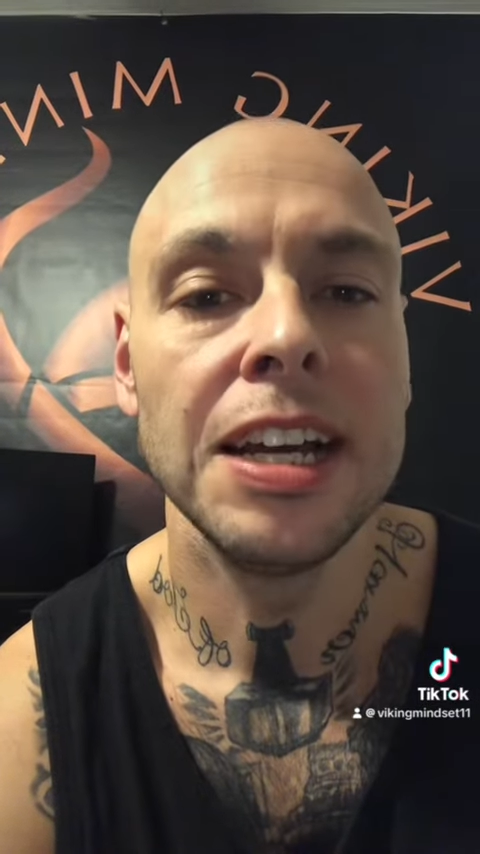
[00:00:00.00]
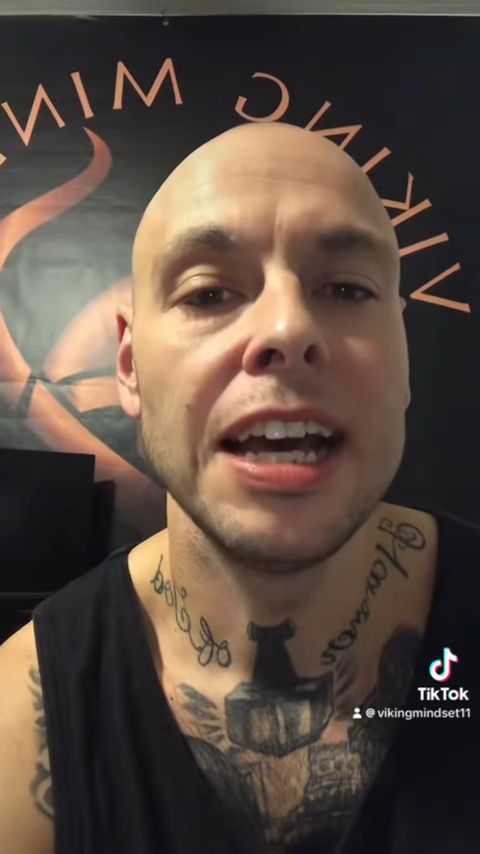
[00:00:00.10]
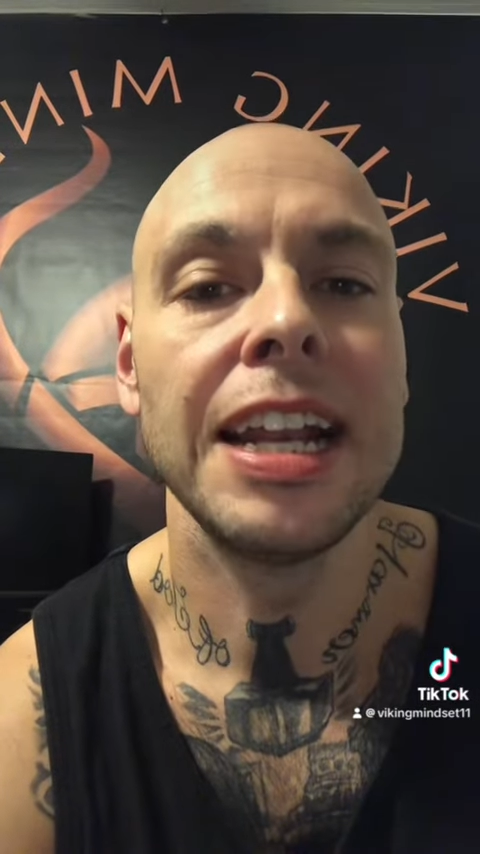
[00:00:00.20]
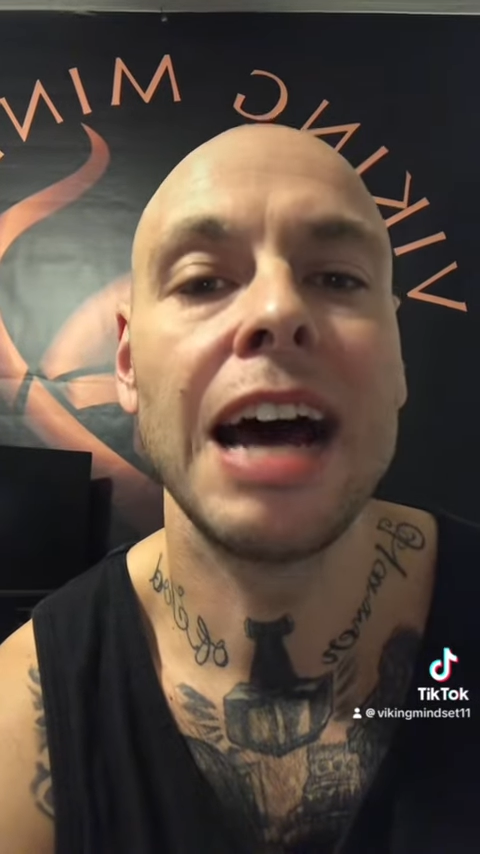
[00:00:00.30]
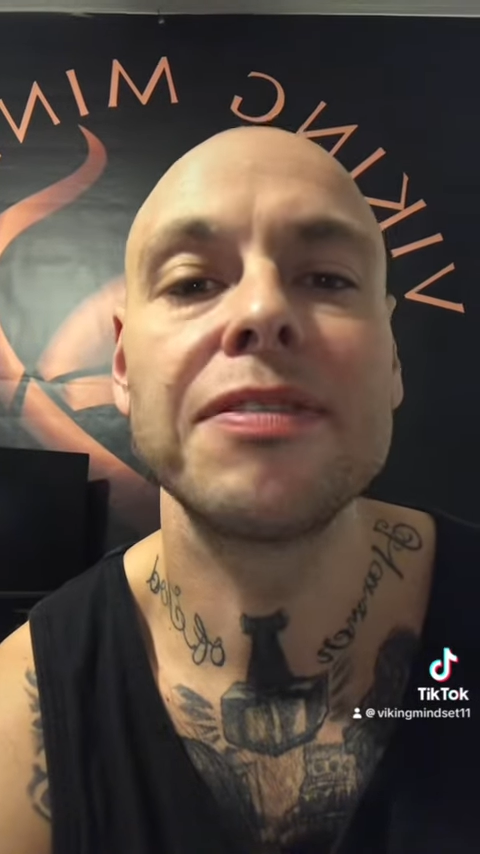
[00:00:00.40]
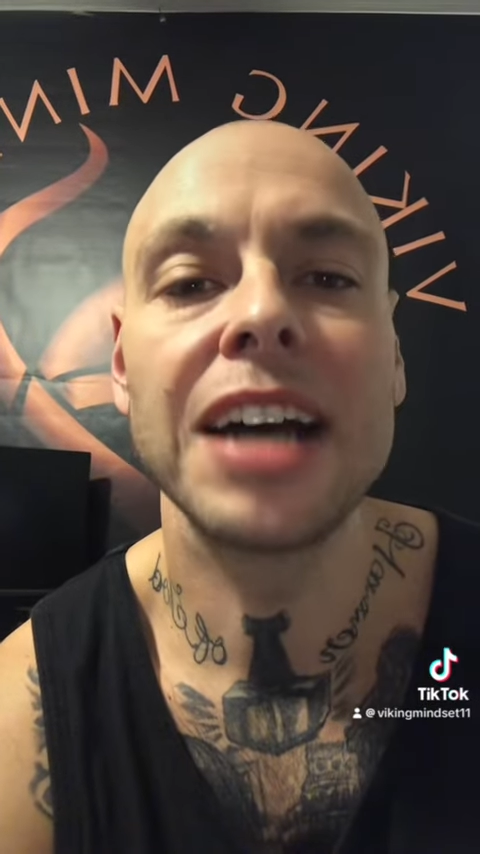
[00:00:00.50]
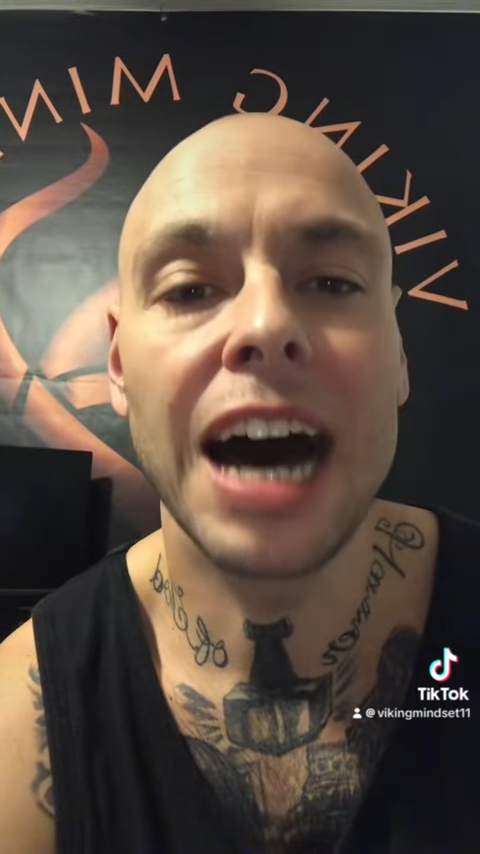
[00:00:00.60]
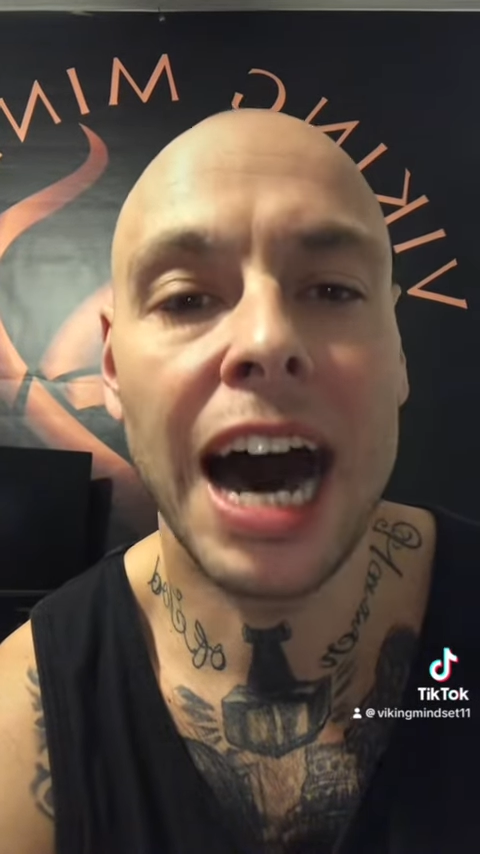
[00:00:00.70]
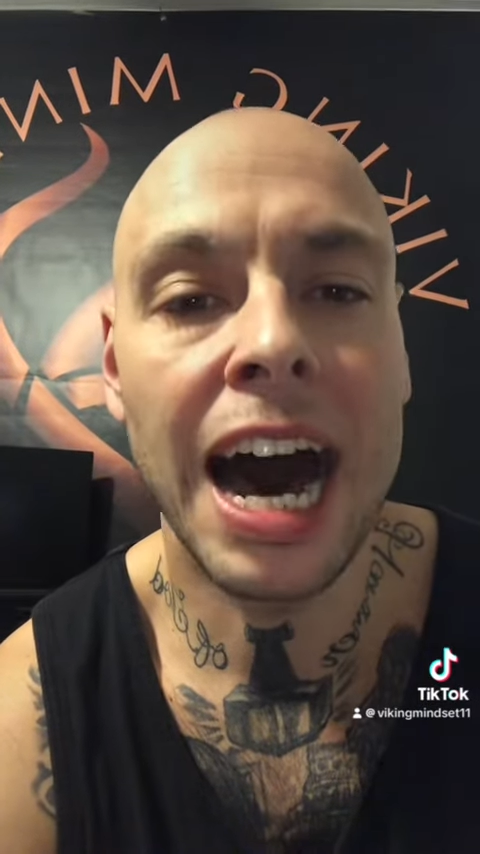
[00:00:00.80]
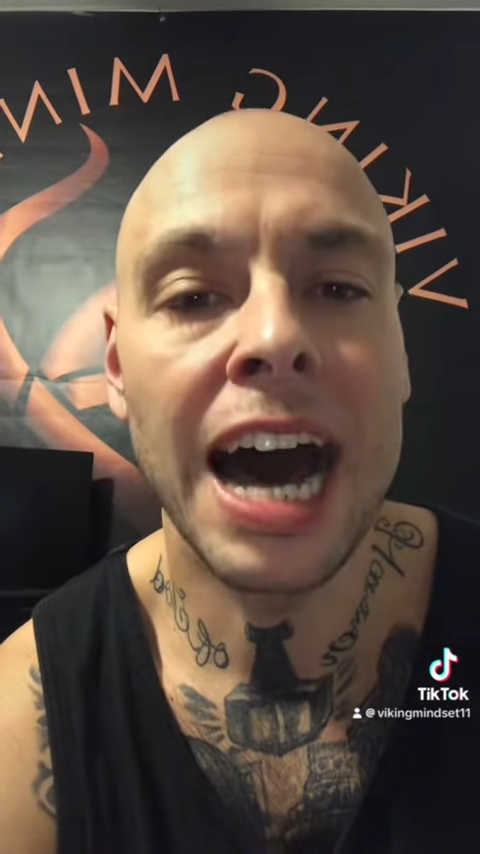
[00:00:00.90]
and have to
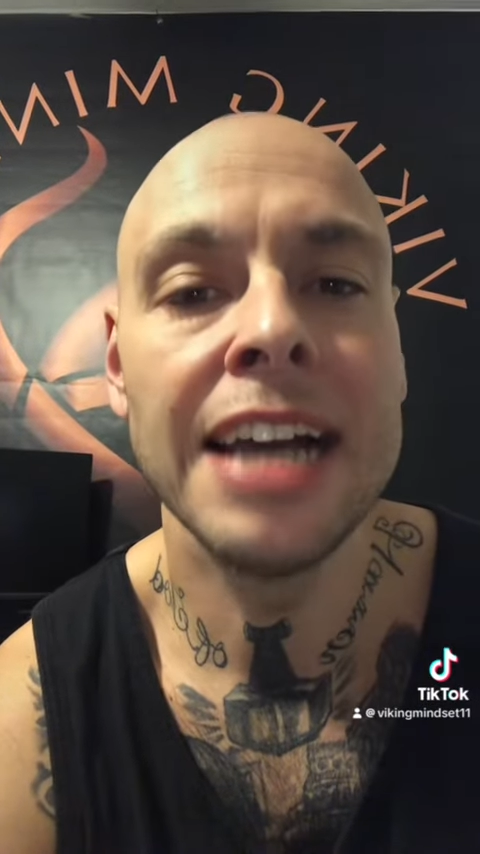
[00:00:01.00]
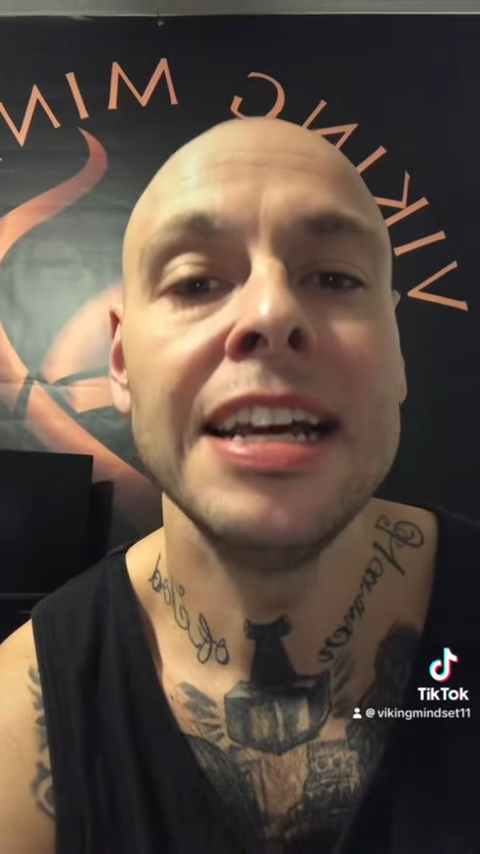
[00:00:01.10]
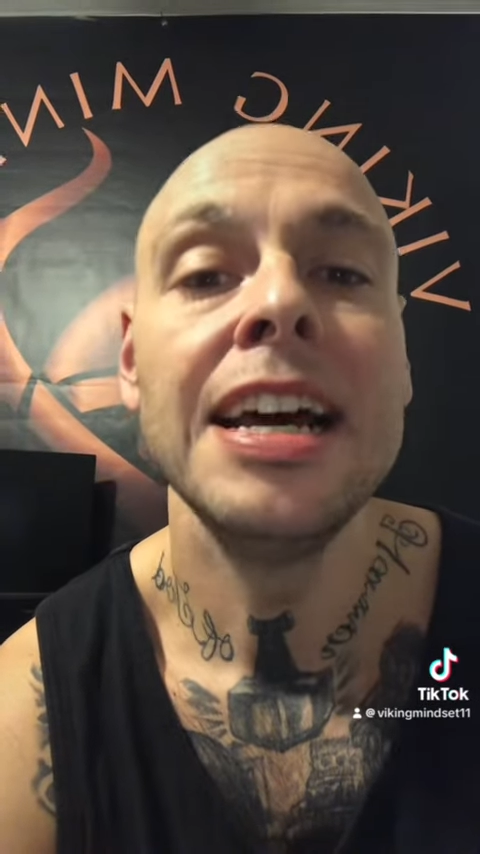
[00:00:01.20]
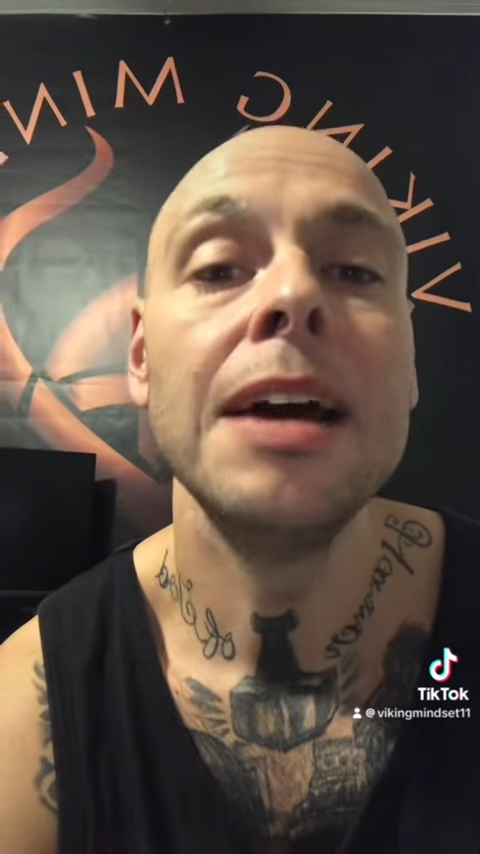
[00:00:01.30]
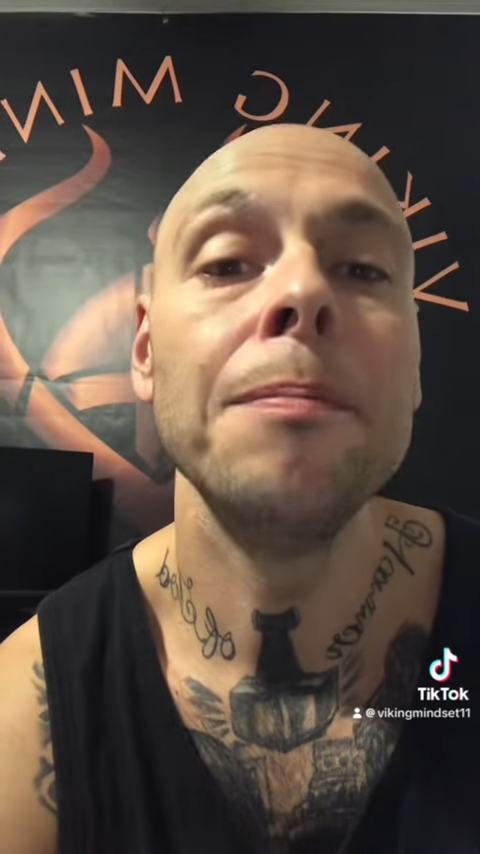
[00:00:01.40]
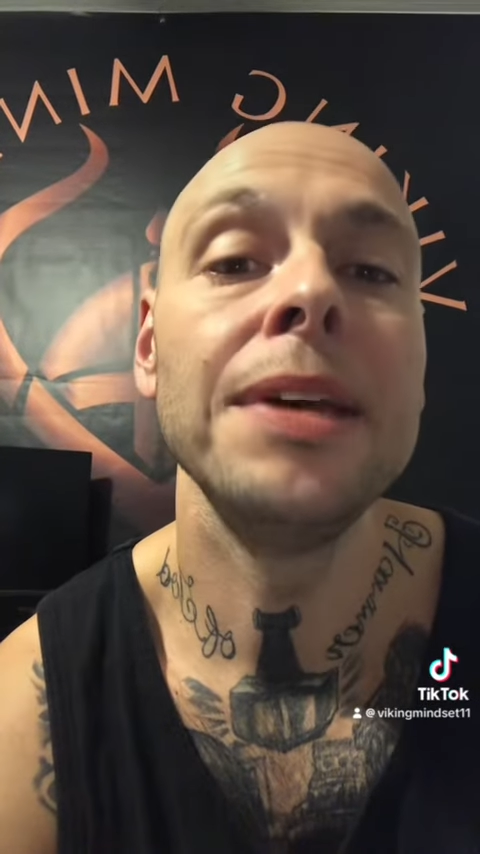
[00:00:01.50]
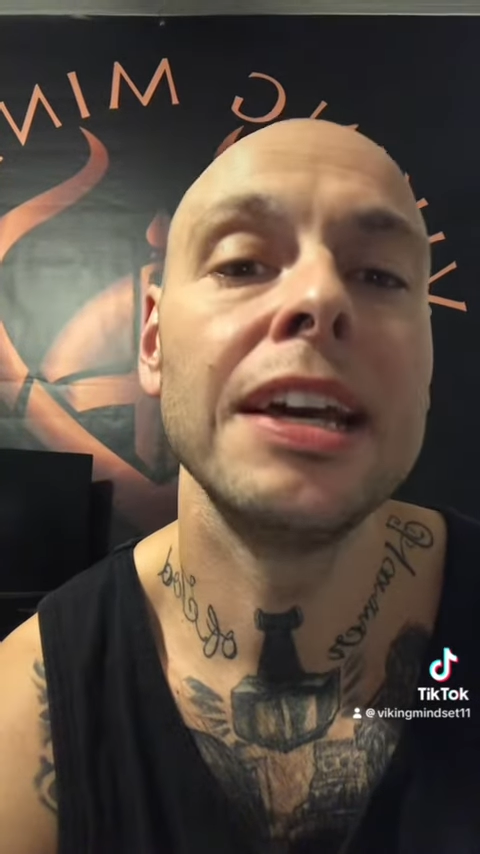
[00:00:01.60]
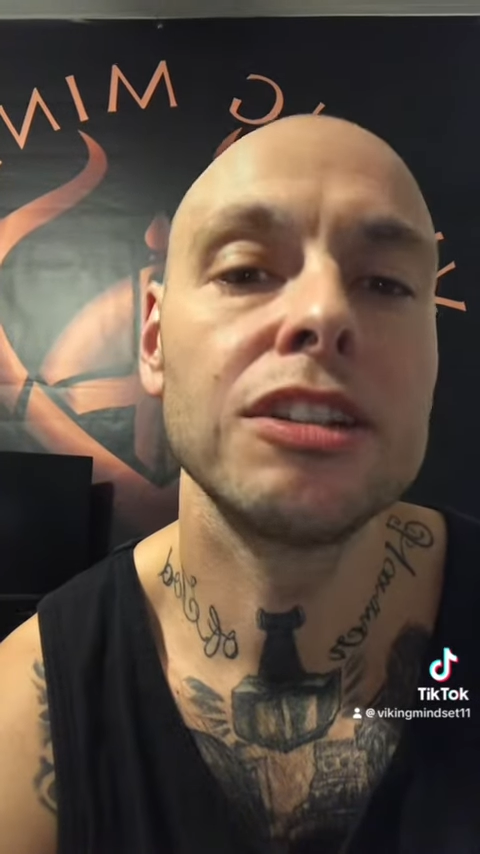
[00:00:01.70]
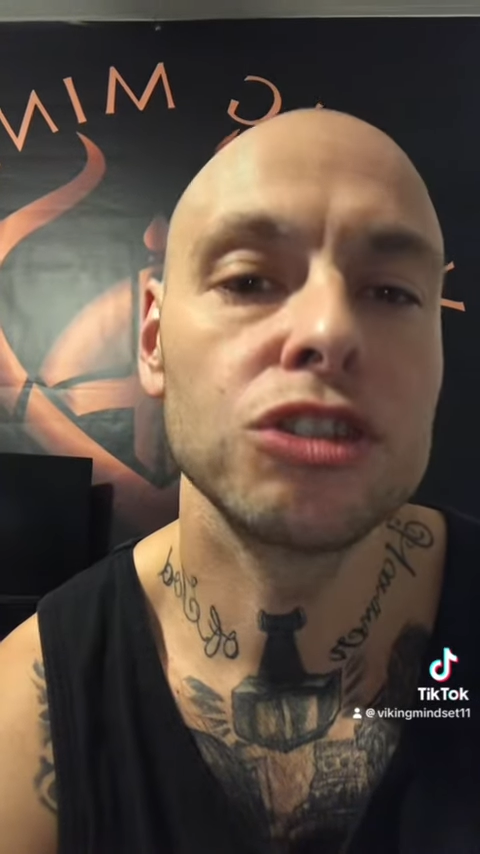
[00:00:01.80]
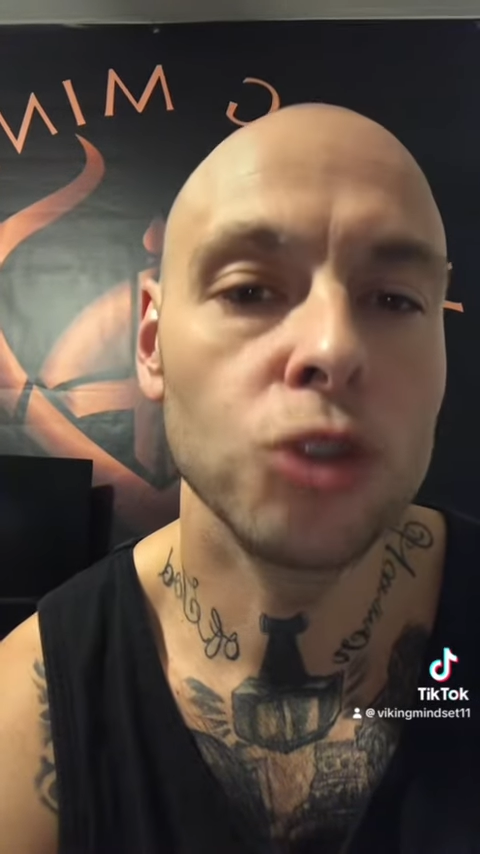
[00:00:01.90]
hide and be
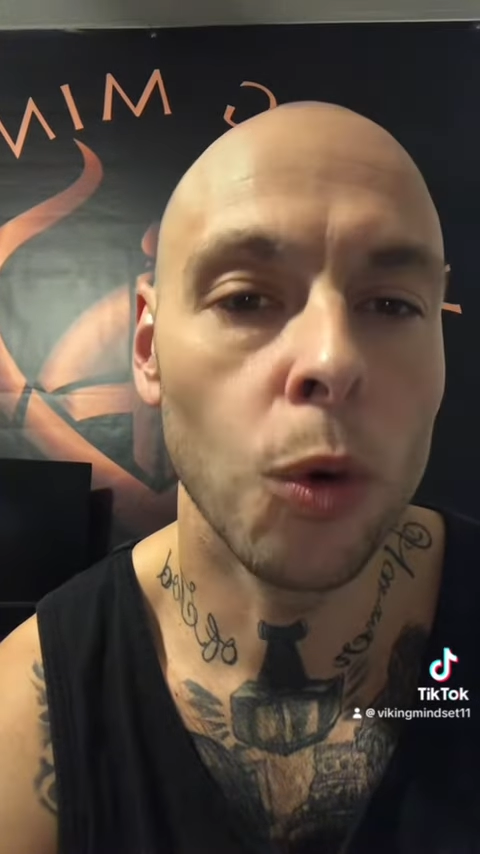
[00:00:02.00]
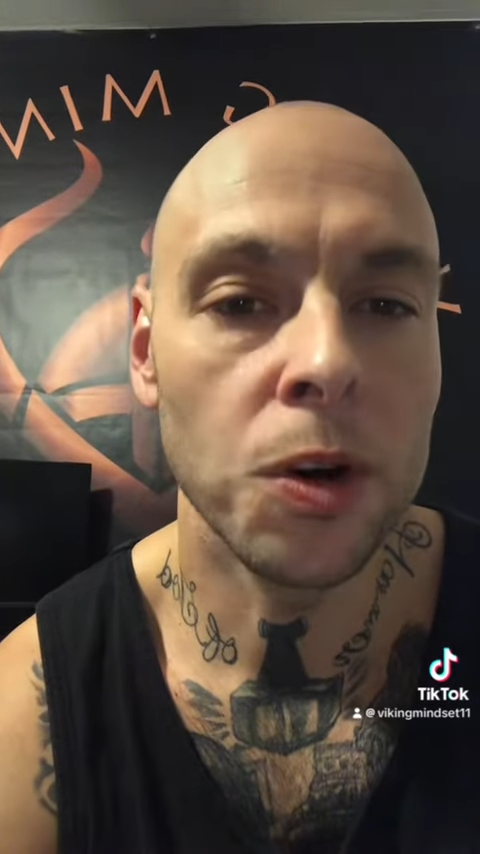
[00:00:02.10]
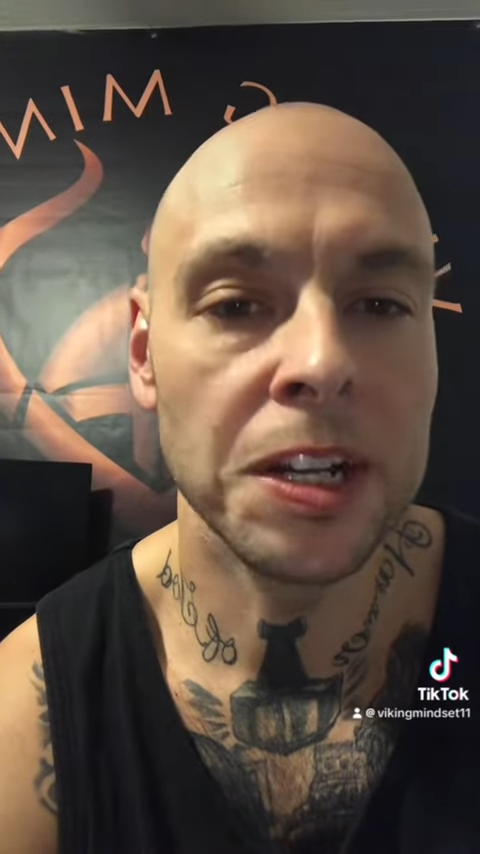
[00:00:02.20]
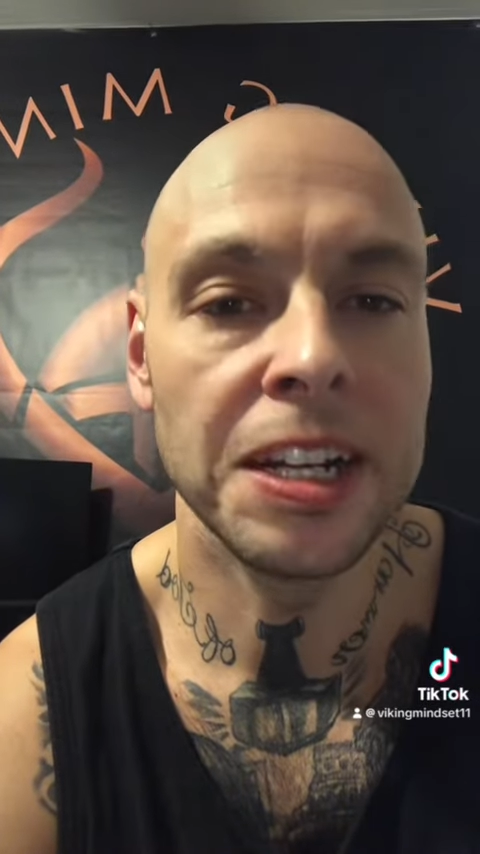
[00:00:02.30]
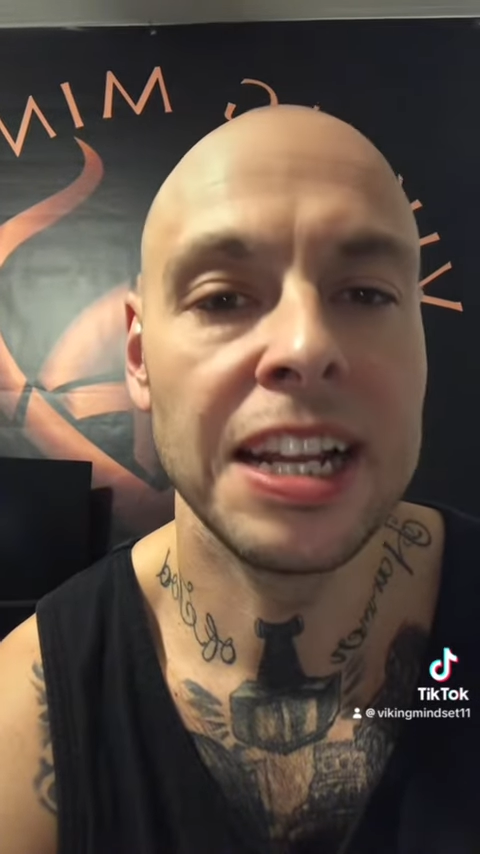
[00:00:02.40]
extorted.